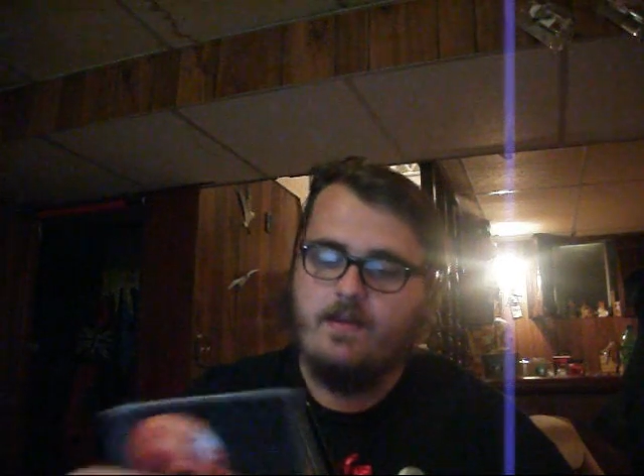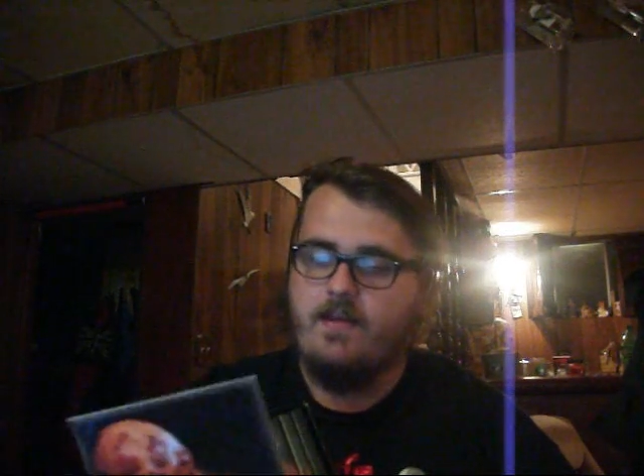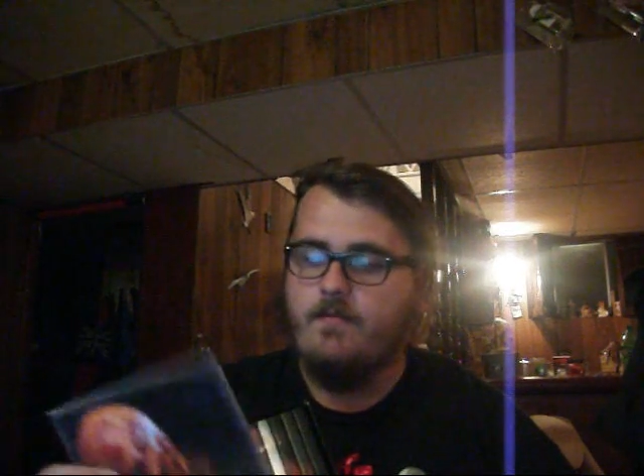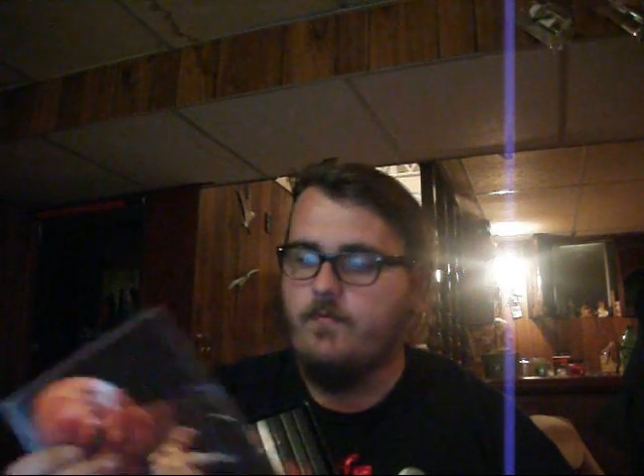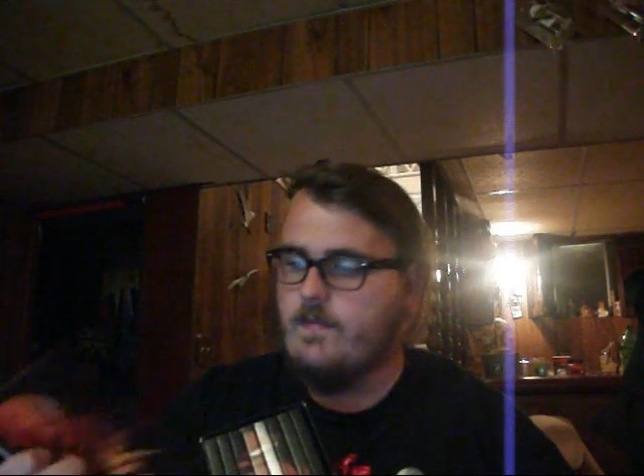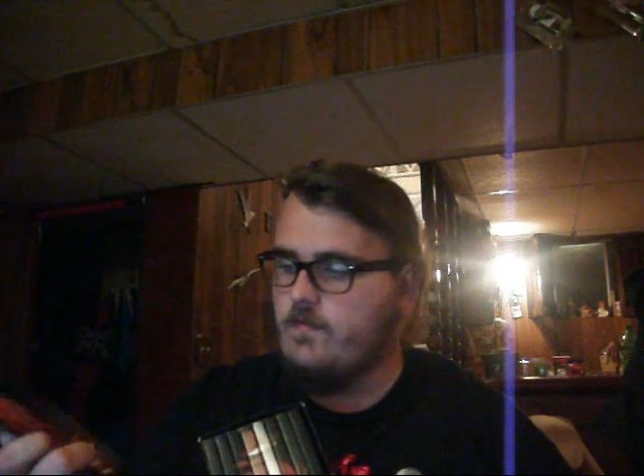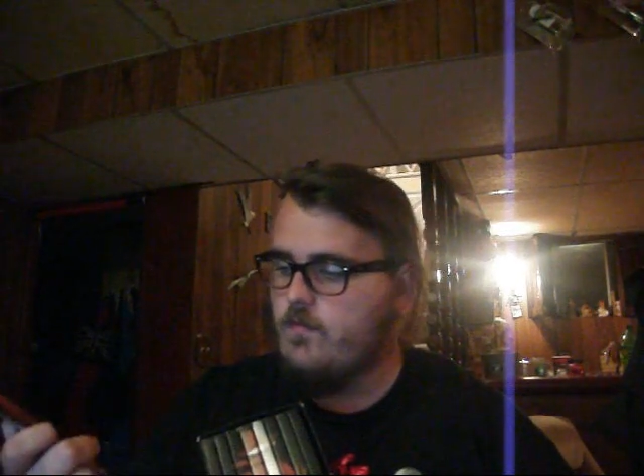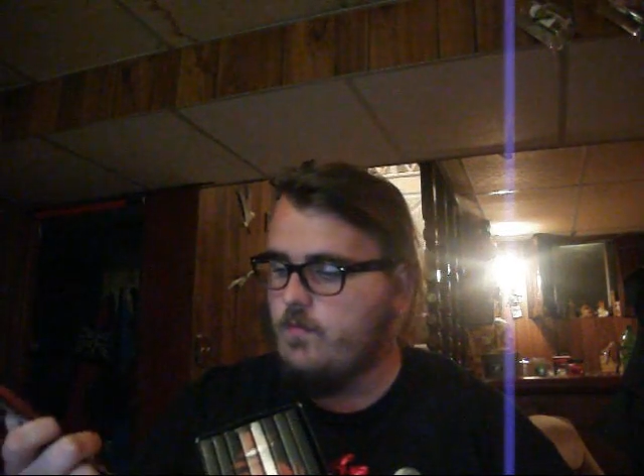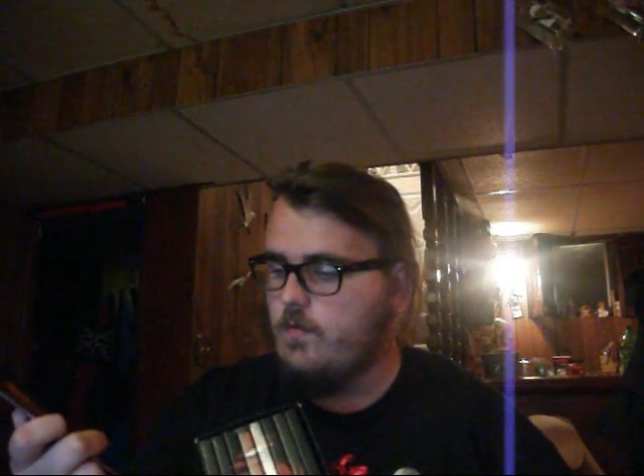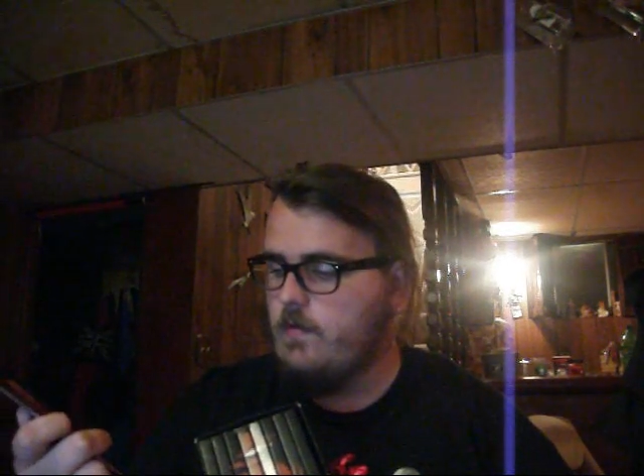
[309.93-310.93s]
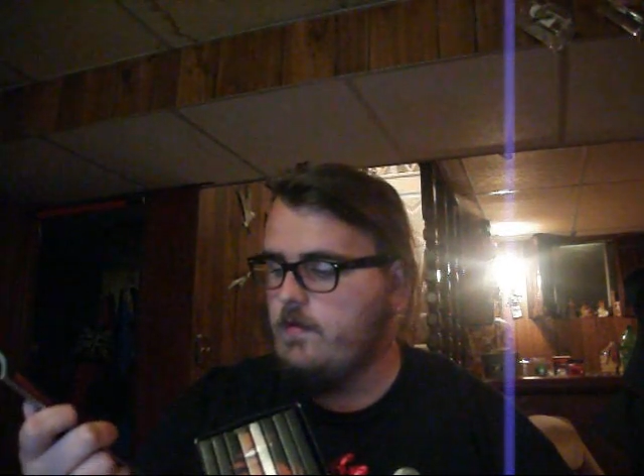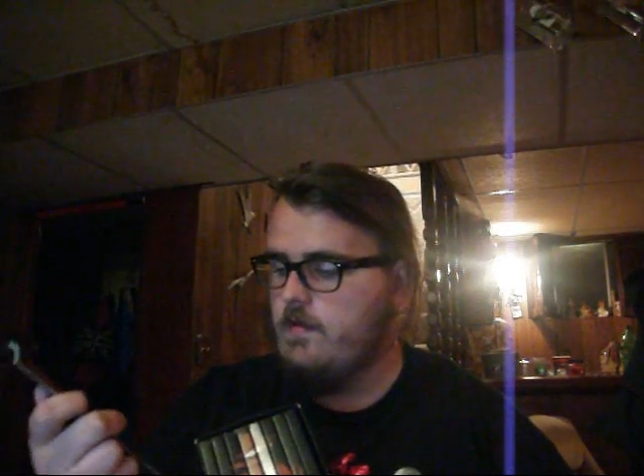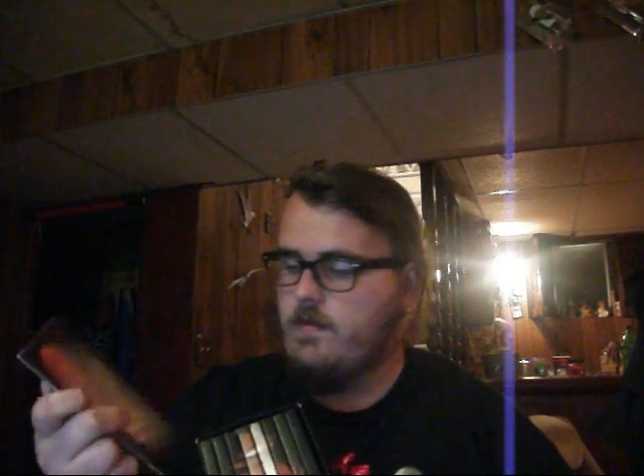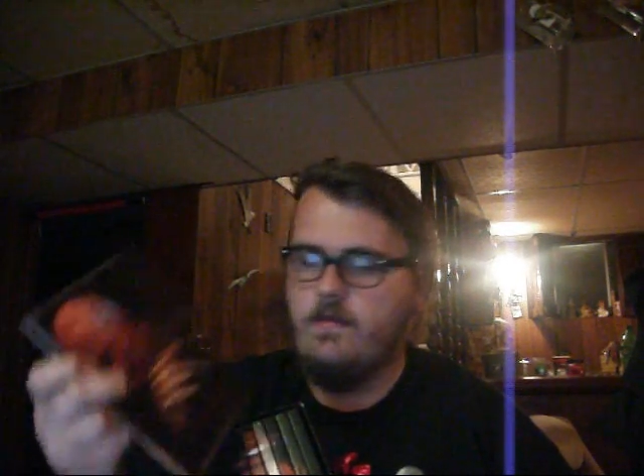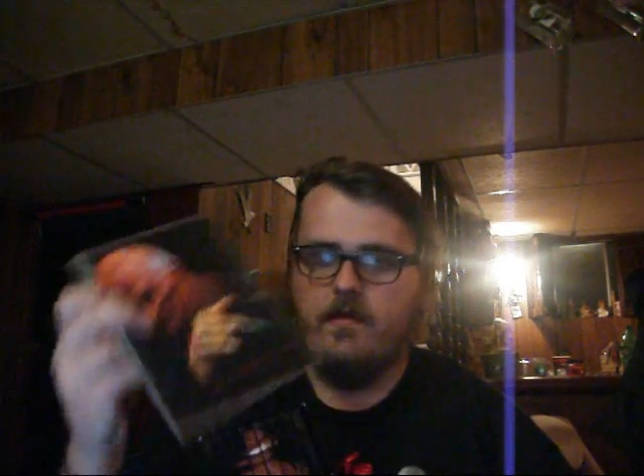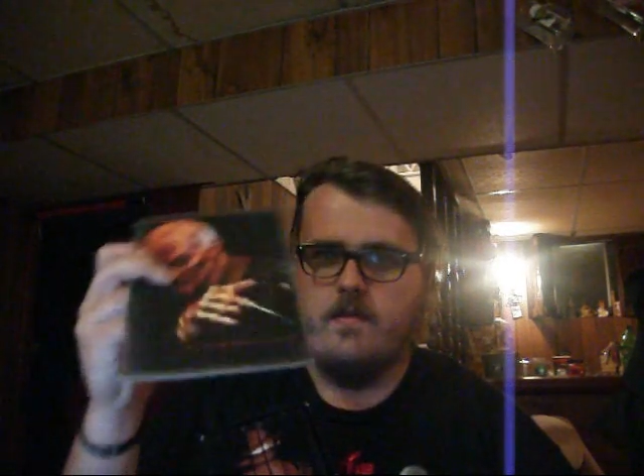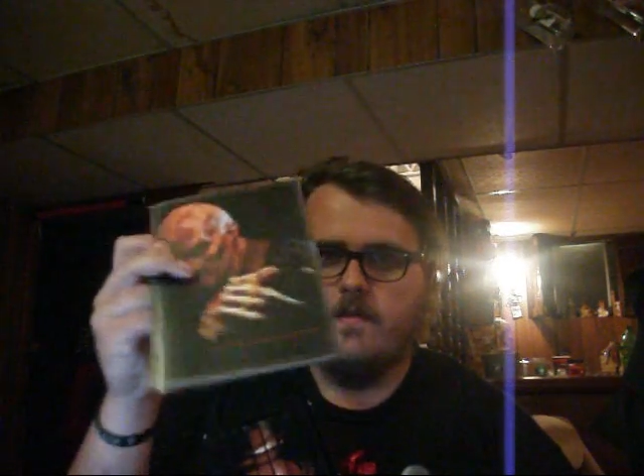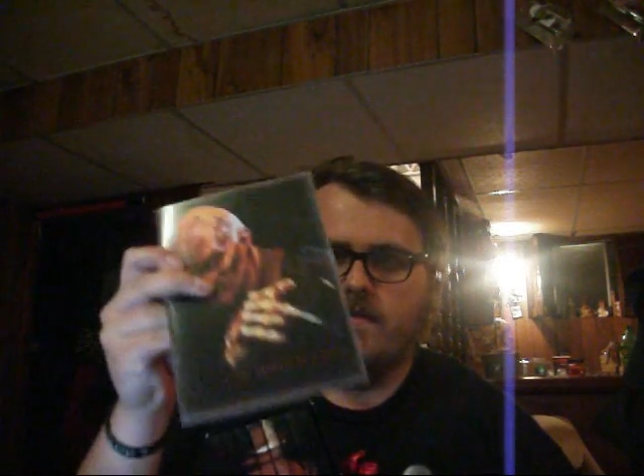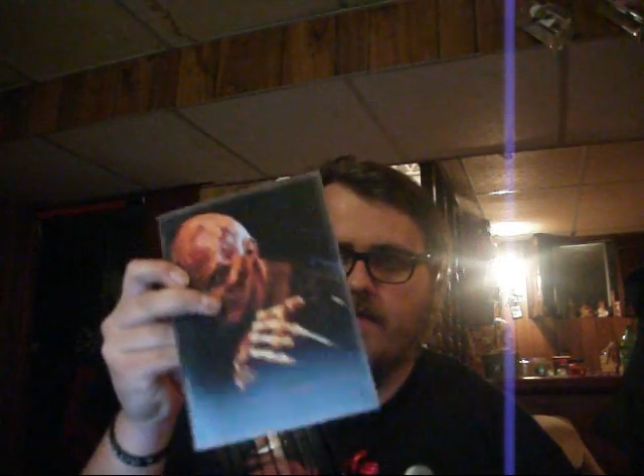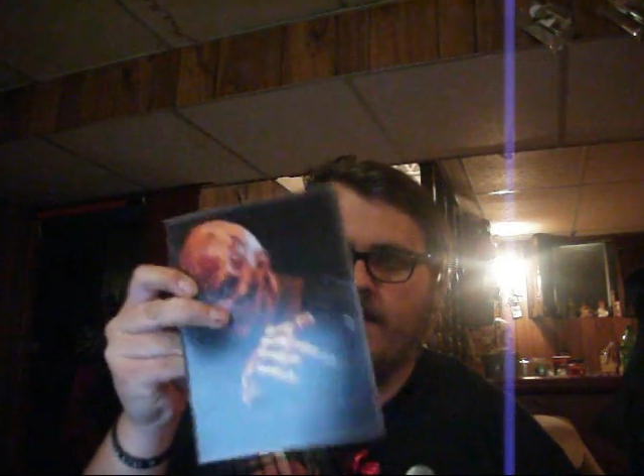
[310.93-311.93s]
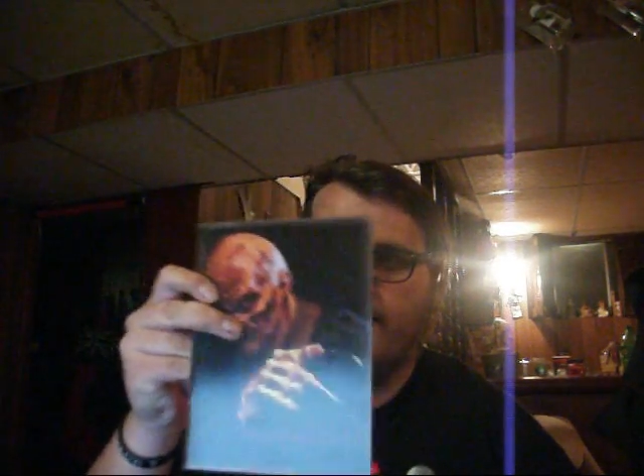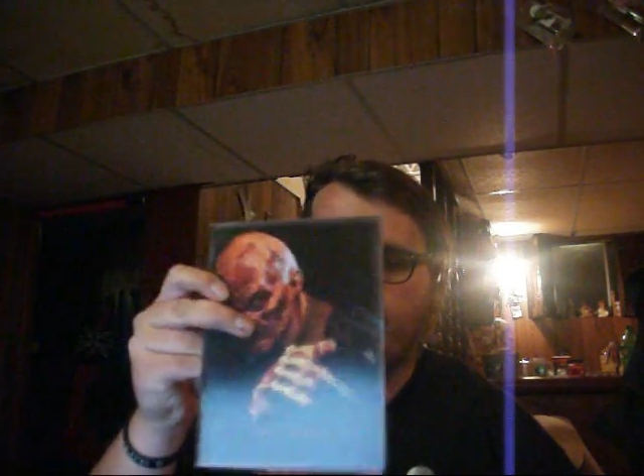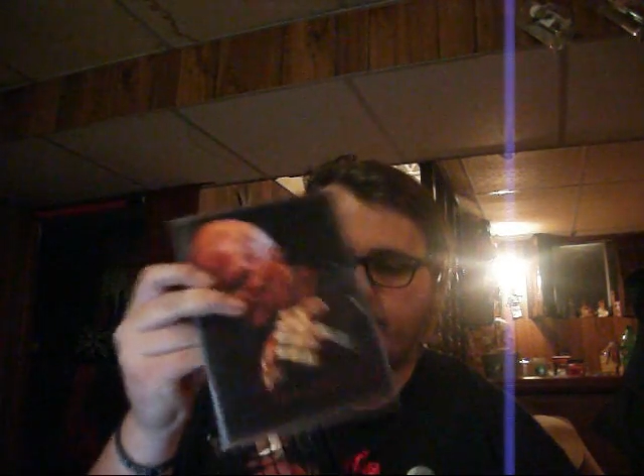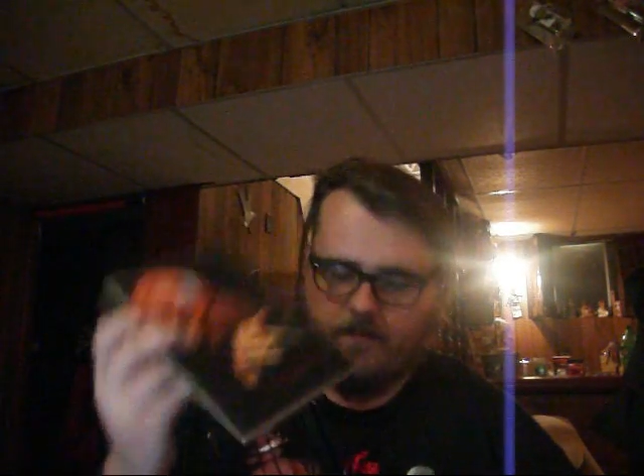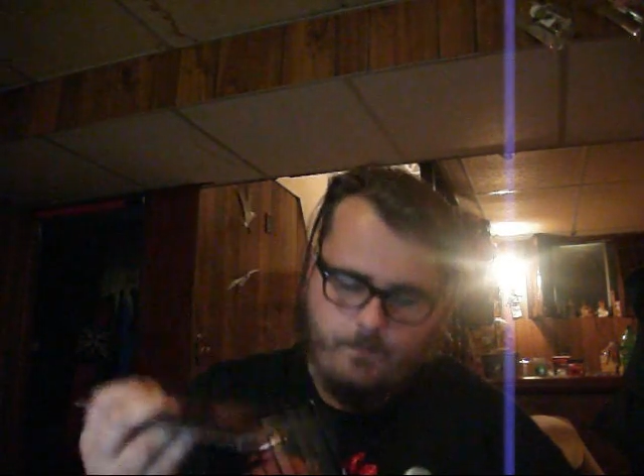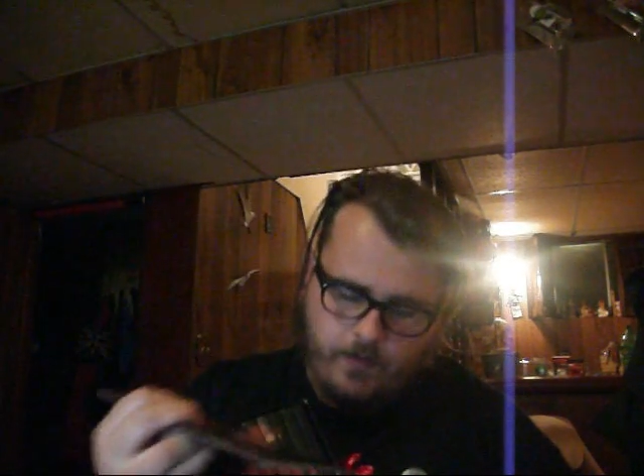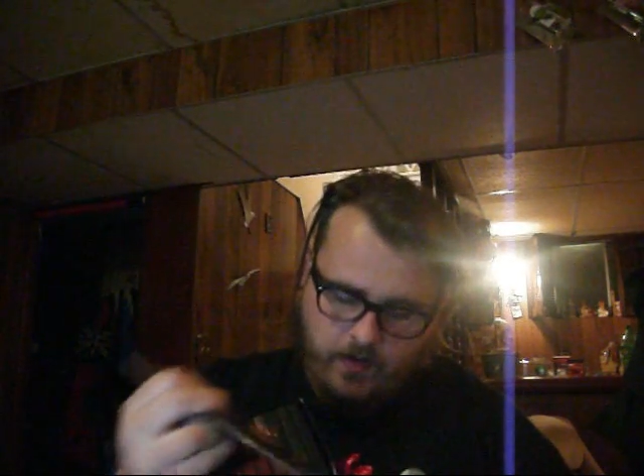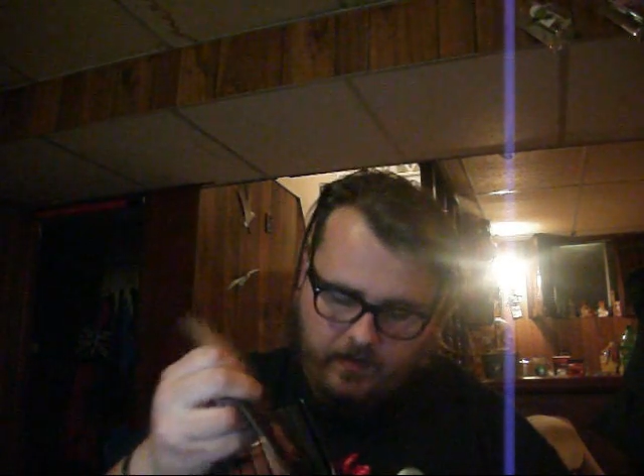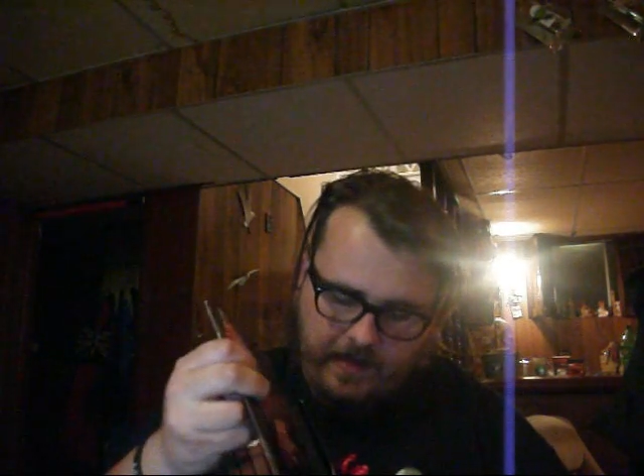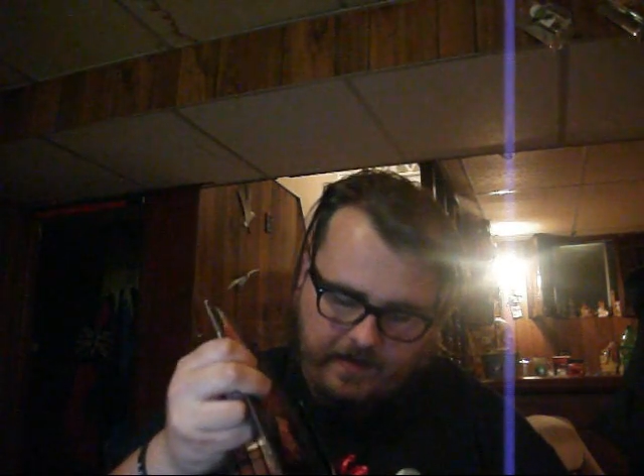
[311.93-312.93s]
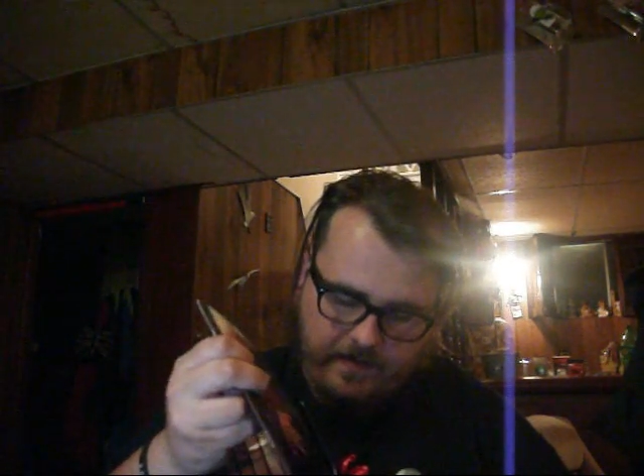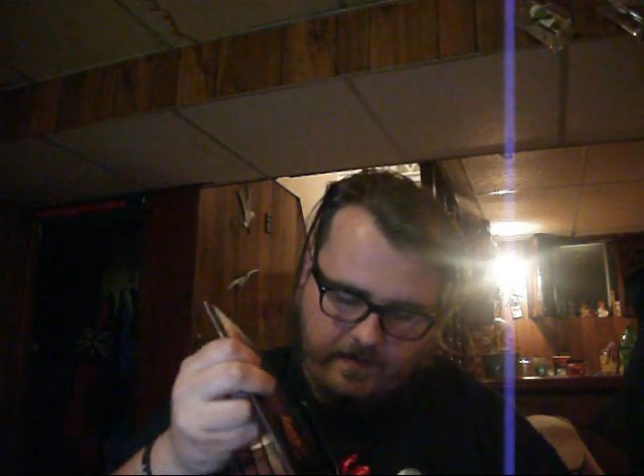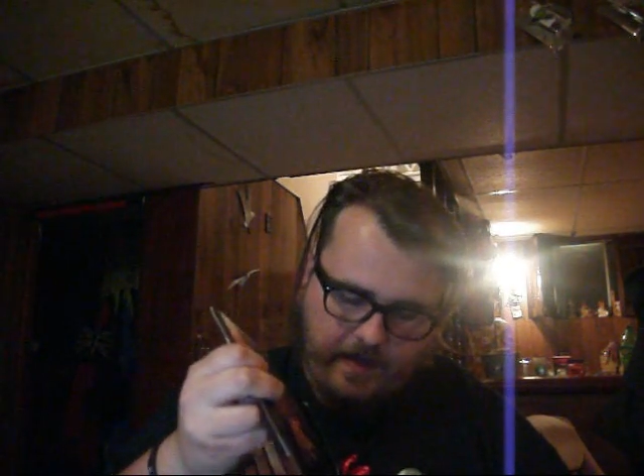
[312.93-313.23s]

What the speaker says: but it comes with this cool little booklet.